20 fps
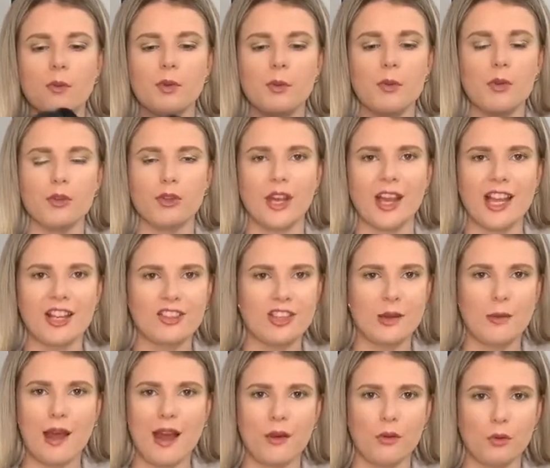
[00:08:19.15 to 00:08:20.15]
of boots I actually
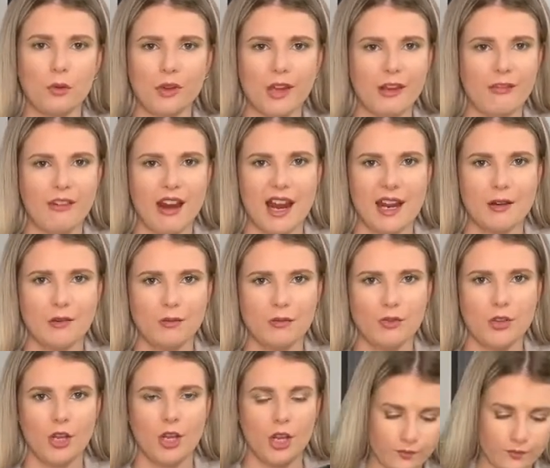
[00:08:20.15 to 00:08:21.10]
wear all year round.